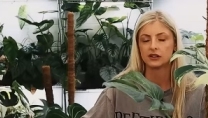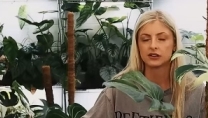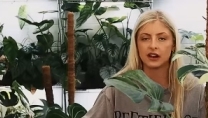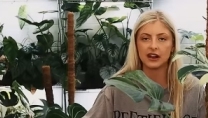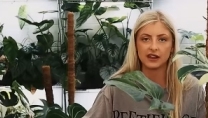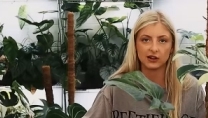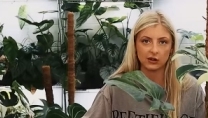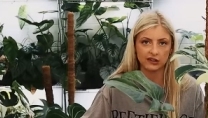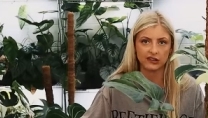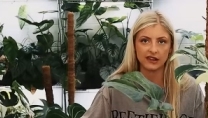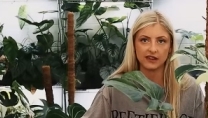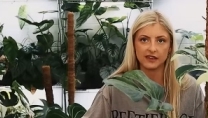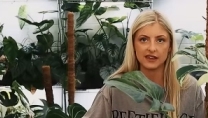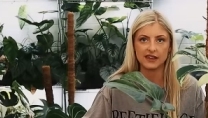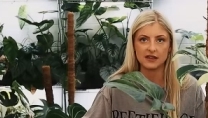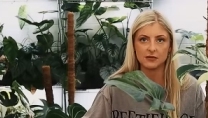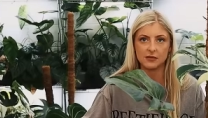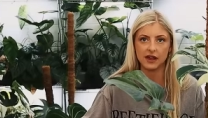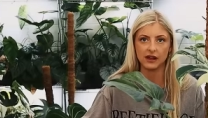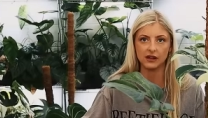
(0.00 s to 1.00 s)
till I got sent
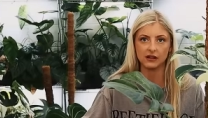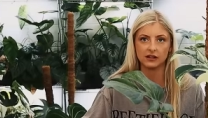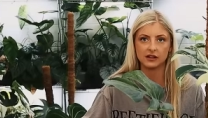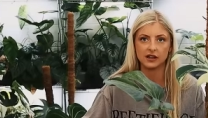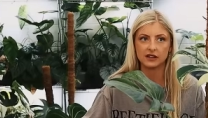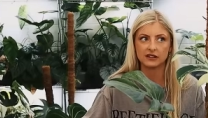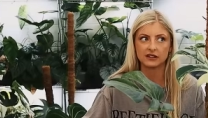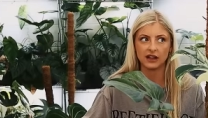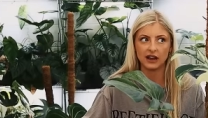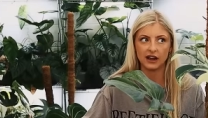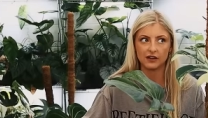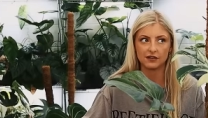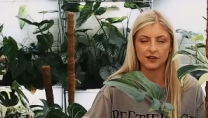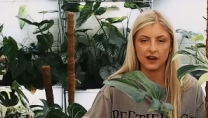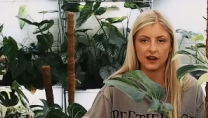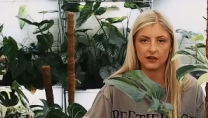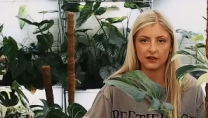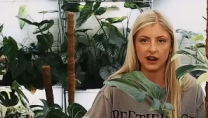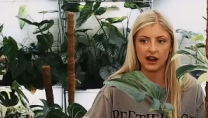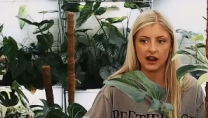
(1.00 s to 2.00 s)
the email, till I
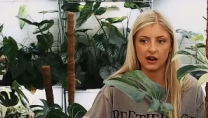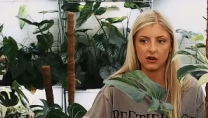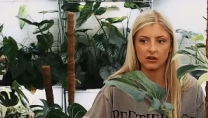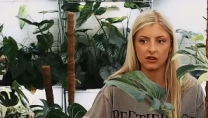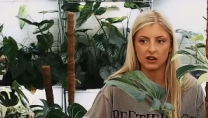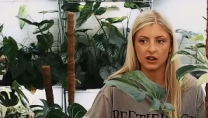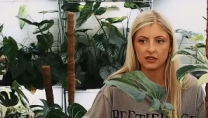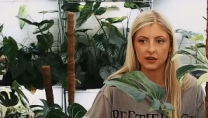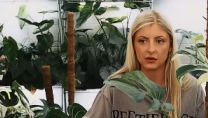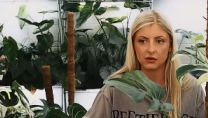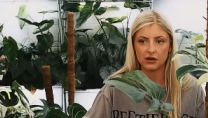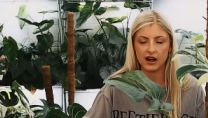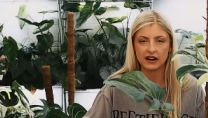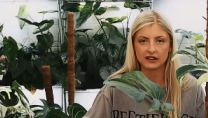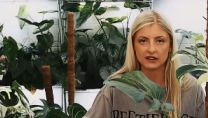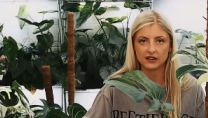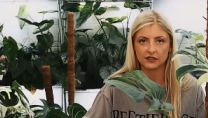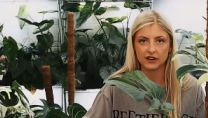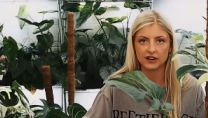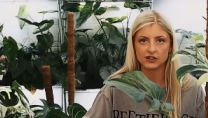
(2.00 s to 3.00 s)
found out they were
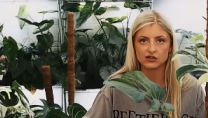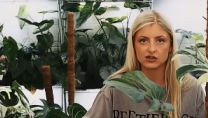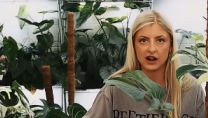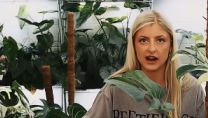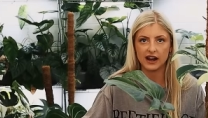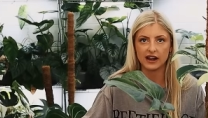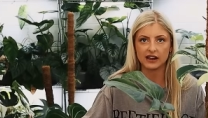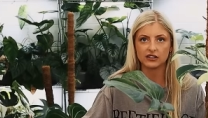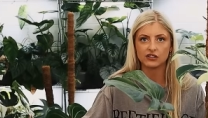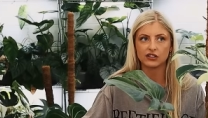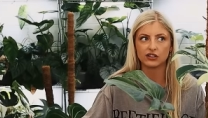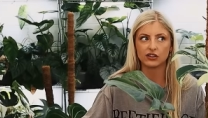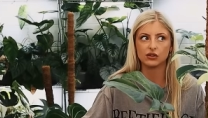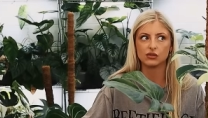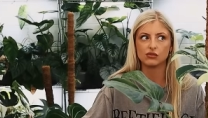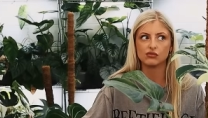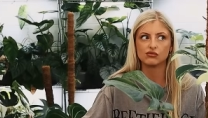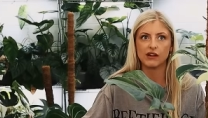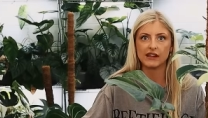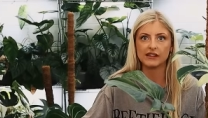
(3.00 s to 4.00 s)
actively trying
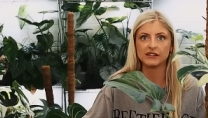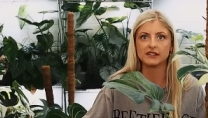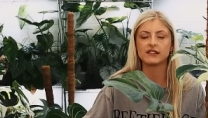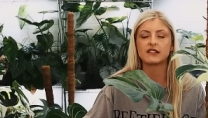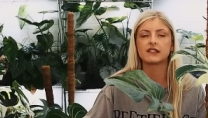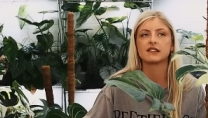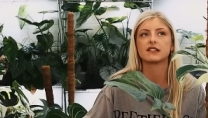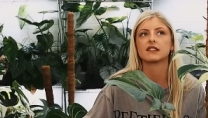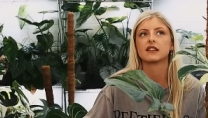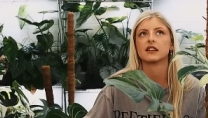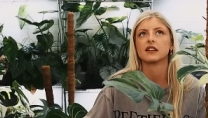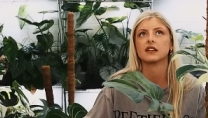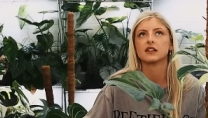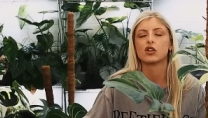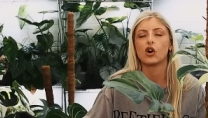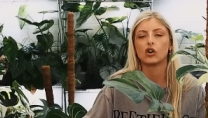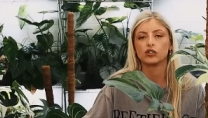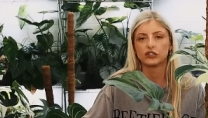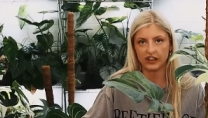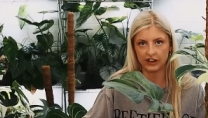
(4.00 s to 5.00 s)
to rinse
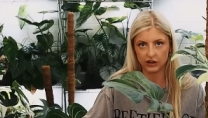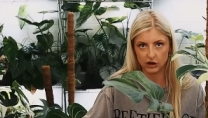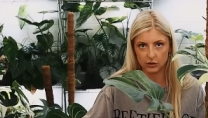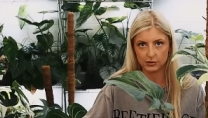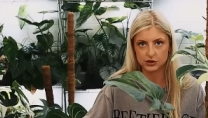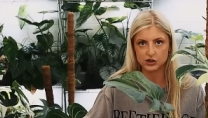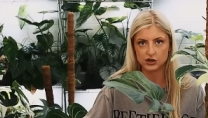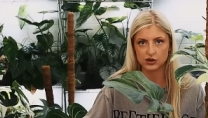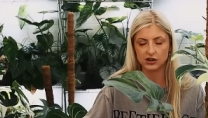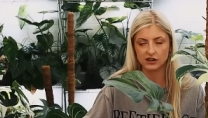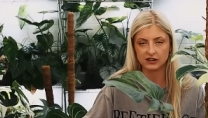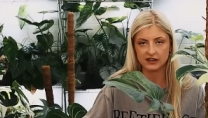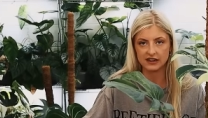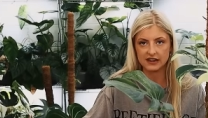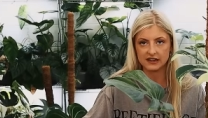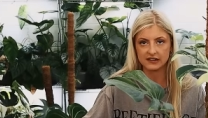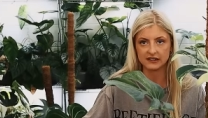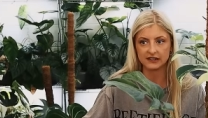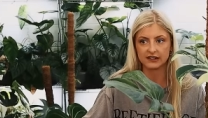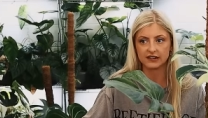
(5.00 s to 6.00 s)
content
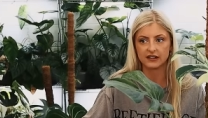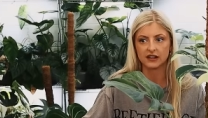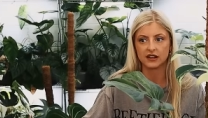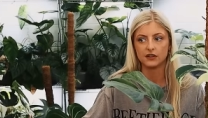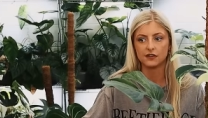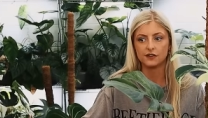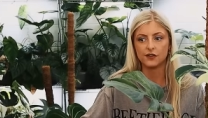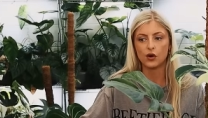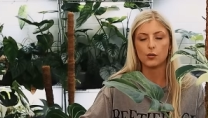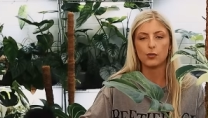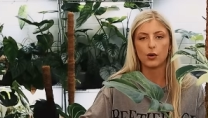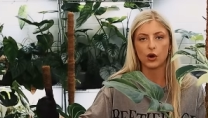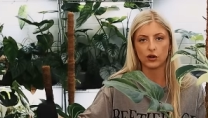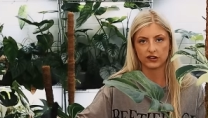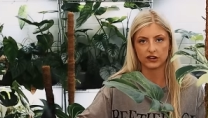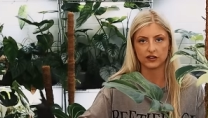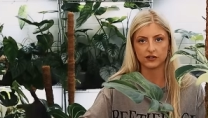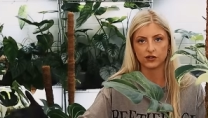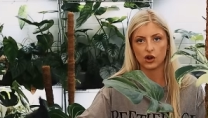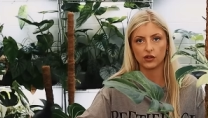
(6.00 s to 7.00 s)
opportunities for
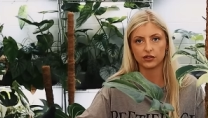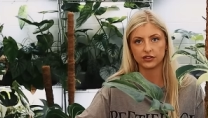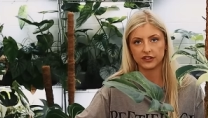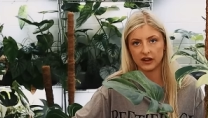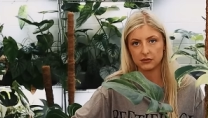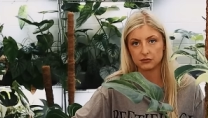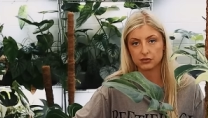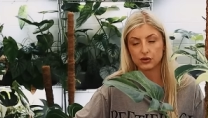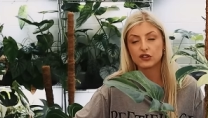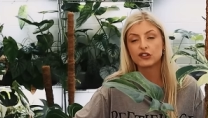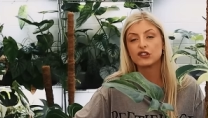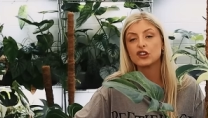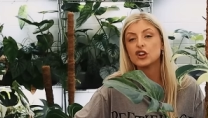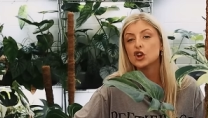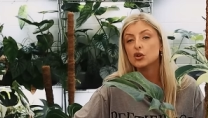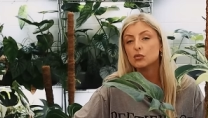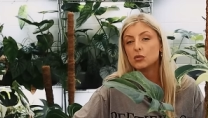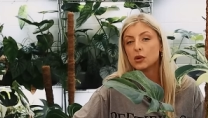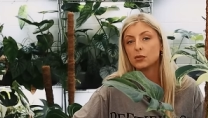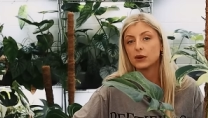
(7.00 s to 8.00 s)
positive content,
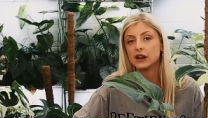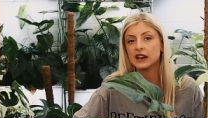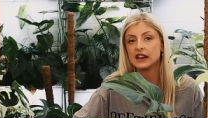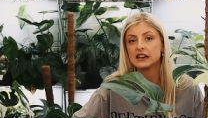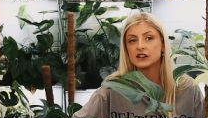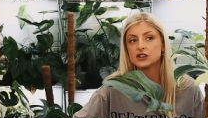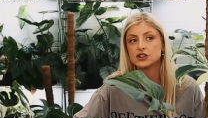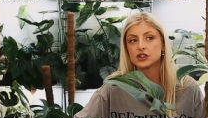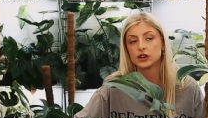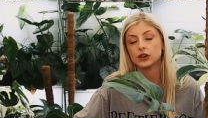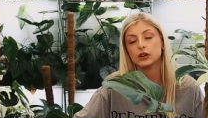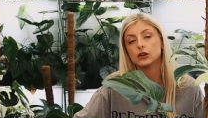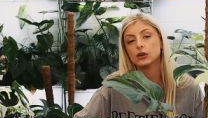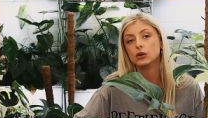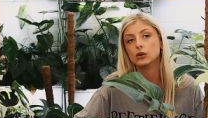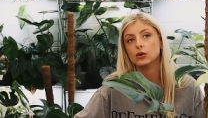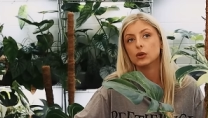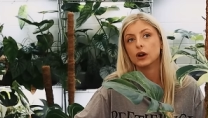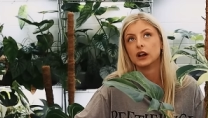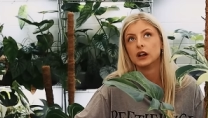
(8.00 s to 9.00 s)
presumably
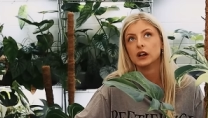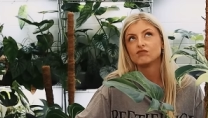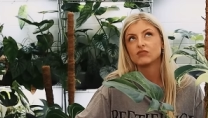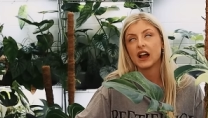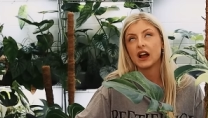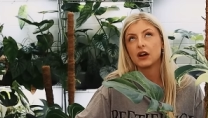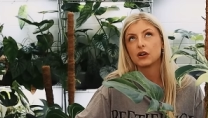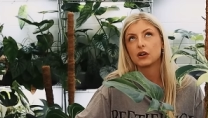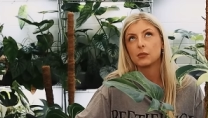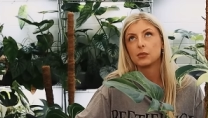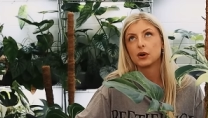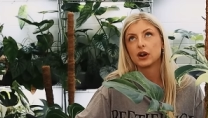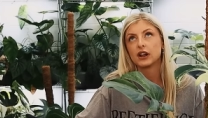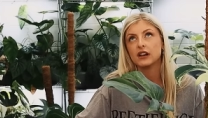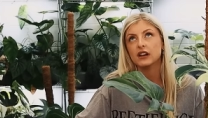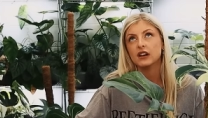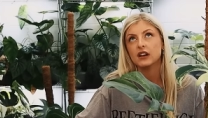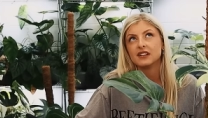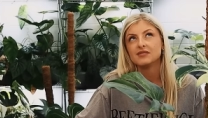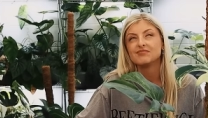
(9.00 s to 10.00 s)
to, how do I put
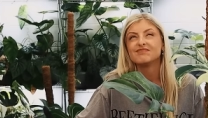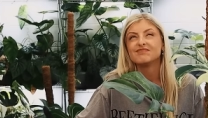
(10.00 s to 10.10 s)
it,